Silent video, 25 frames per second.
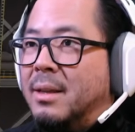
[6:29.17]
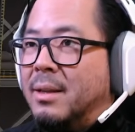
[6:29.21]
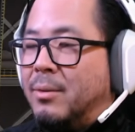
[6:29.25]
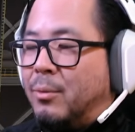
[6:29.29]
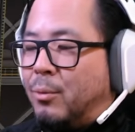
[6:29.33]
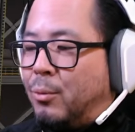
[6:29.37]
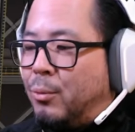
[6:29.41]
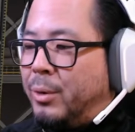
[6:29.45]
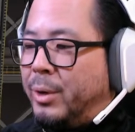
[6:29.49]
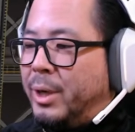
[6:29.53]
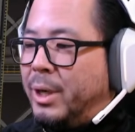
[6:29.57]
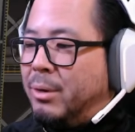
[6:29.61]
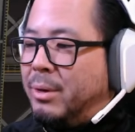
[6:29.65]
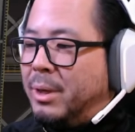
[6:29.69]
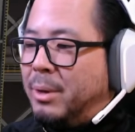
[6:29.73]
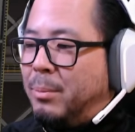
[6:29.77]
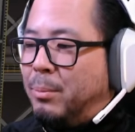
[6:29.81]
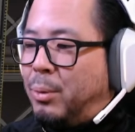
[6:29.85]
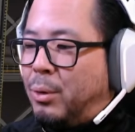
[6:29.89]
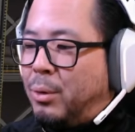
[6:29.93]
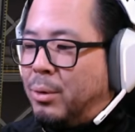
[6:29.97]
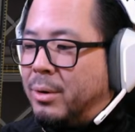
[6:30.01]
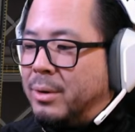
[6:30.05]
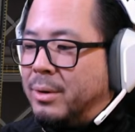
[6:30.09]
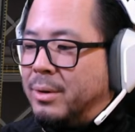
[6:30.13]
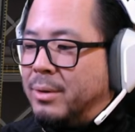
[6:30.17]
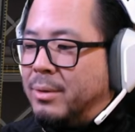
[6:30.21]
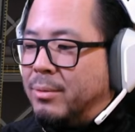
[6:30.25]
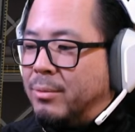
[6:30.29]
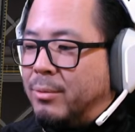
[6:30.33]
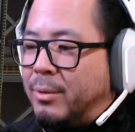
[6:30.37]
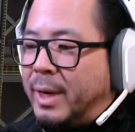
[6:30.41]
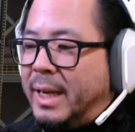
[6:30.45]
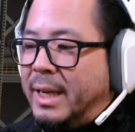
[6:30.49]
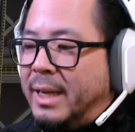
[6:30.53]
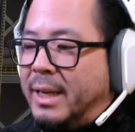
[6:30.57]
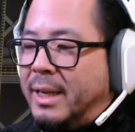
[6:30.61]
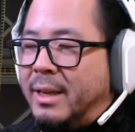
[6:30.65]
real important,
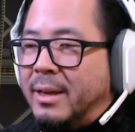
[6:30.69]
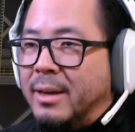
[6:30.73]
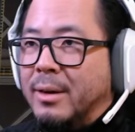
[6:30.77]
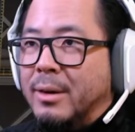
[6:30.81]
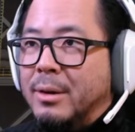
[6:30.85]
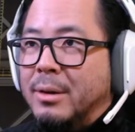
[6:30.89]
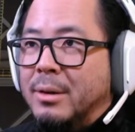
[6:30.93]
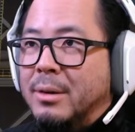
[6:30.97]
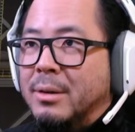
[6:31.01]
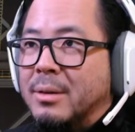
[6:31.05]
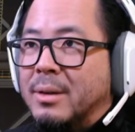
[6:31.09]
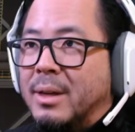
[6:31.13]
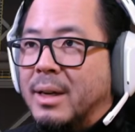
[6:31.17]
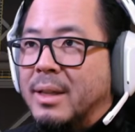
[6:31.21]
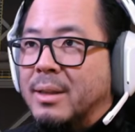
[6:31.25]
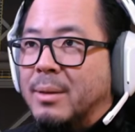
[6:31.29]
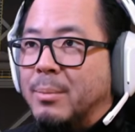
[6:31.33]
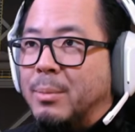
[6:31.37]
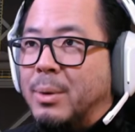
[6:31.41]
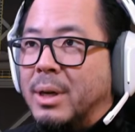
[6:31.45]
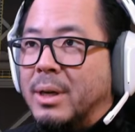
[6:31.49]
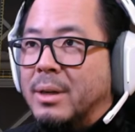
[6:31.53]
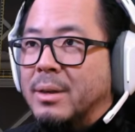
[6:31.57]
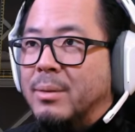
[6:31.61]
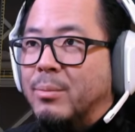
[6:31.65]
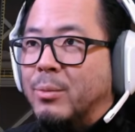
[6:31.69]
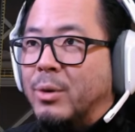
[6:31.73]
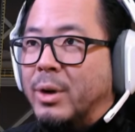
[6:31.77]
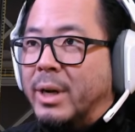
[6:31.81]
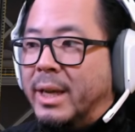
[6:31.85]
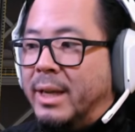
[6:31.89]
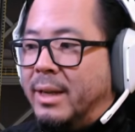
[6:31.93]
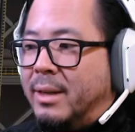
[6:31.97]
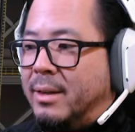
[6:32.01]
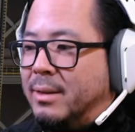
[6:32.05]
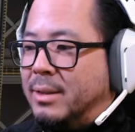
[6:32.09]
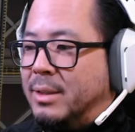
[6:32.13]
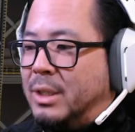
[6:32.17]
right here on the bottom
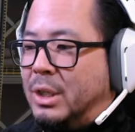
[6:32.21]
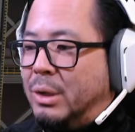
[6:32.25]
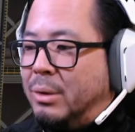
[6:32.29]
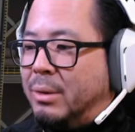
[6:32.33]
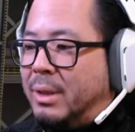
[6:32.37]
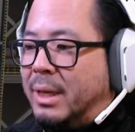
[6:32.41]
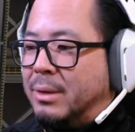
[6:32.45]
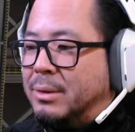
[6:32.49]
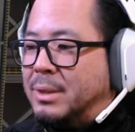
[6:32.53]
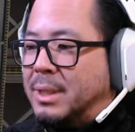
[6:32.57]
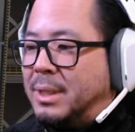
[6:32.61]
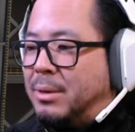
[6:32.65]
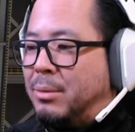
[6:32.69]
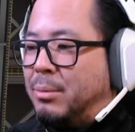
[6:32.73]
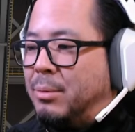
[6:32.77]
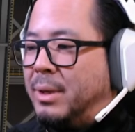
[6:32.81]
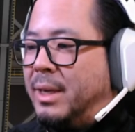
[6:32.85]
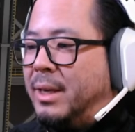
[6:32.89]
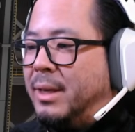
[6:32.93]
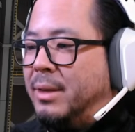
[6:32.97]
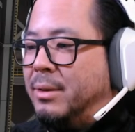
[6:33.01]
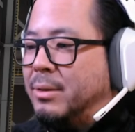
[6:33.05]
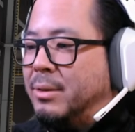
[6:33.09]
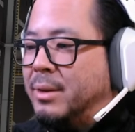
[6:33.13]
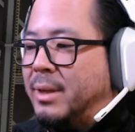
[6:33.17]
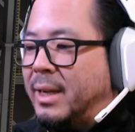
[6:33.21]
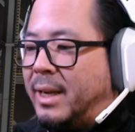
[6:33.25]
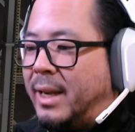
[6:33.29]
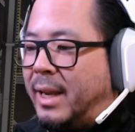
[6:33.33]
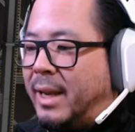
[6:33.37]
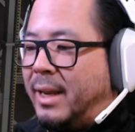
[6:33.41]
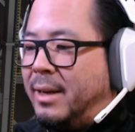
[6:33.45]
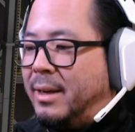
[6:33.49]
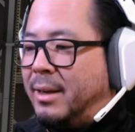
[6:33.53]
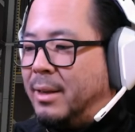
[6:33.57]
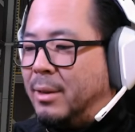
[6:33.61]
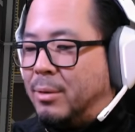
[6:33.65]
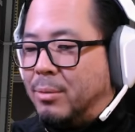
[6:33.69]
right,
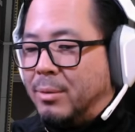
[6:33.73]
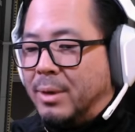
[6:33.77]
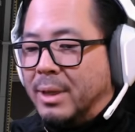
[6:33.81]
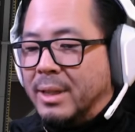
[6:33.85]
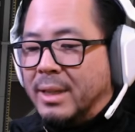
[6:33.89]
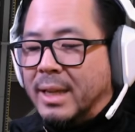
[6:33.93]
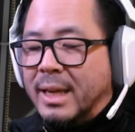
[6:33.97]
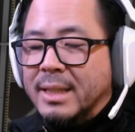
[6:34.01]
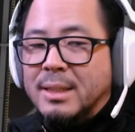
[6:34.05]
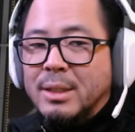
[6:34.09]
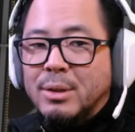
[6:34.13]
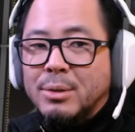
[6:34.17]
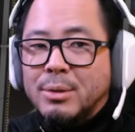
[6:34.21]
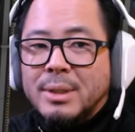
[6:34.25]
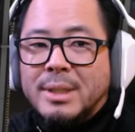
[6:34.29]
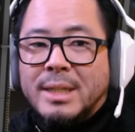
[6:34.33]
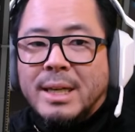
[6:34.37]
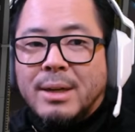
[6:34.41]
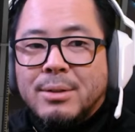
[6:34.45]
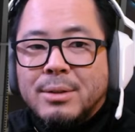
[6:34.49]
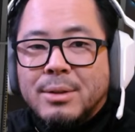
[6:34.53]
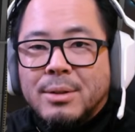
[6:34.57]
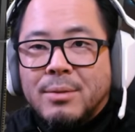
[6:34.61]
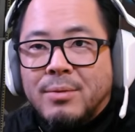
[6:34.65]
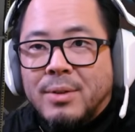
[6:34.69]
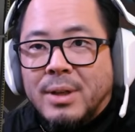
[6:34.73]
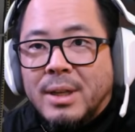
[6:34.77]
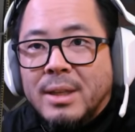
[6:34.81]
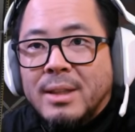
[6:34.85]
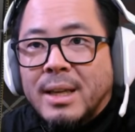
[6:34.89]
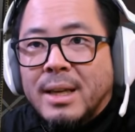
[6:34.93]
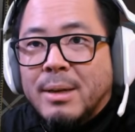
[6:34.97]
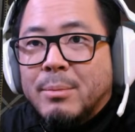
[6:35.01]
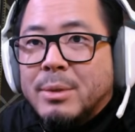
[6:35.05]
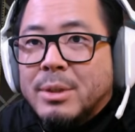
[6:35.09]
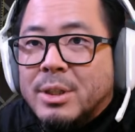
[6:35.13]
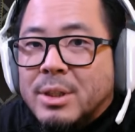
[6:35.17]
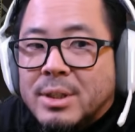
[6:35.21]
2,383. That's our Delta V.
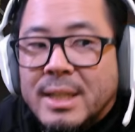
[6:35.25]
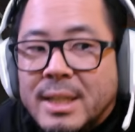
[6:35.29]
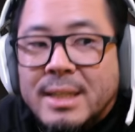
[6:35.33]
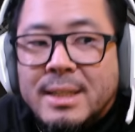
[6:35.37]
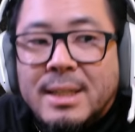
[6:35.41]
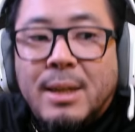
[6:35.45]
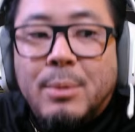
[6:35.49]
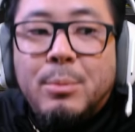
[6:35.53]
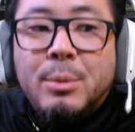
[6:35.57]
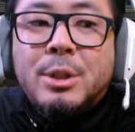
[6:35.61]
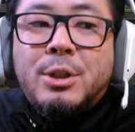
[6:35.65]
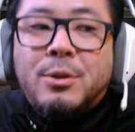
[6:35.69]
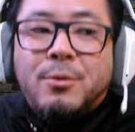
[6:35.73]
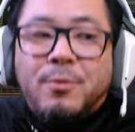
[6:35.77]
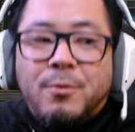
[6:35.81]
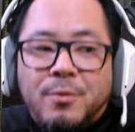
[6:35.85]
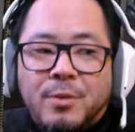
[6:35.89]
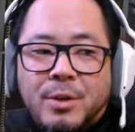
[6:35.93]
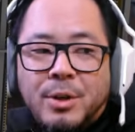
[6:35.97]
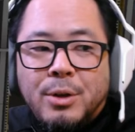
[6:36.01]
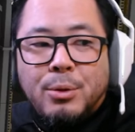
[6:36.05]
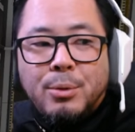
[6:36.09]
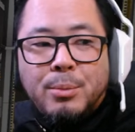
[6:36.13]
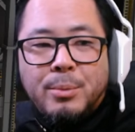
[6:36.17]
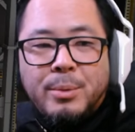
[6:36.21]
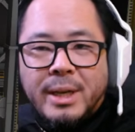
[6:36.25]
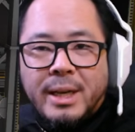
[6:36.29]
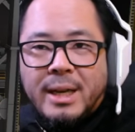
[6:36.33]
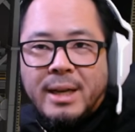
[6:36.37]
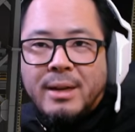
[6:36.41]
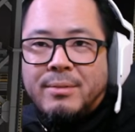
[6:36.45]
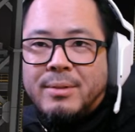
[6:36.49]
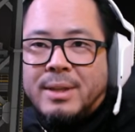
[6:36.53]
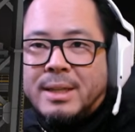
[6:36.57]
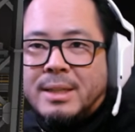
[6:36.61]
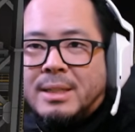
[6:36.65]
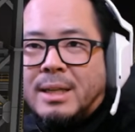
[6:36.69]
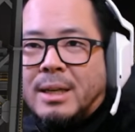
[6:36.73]
That's how much fuel we
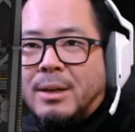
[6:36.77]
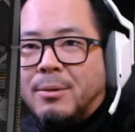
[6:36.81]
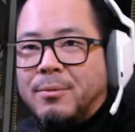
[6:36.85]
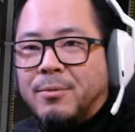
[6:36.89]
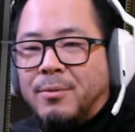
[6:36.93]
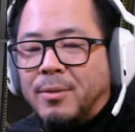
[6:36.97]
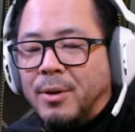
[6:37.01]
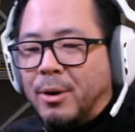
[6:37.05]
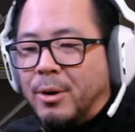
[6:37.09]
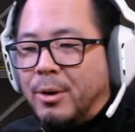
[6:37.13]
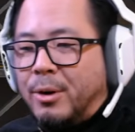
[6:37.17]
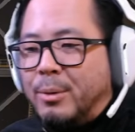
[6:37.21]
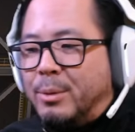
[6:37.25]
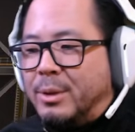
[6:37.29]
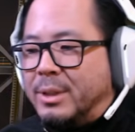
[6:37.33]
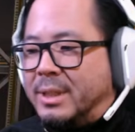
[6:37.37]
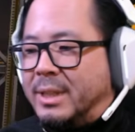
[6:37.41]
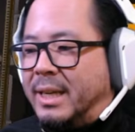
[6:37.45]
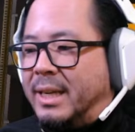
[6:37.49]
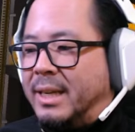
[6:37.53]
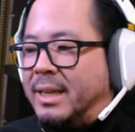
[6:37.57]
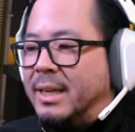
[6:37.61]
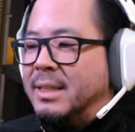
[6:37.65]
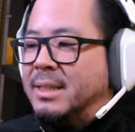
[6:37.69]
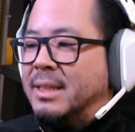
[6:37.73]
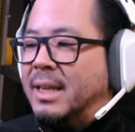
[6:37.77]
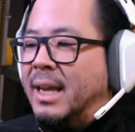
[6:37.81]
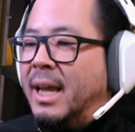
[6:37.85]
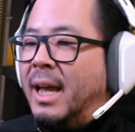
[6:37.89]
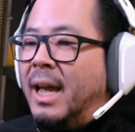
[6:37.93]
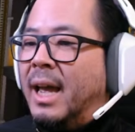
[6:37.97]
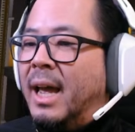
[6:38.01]
have. That's how far it will take us.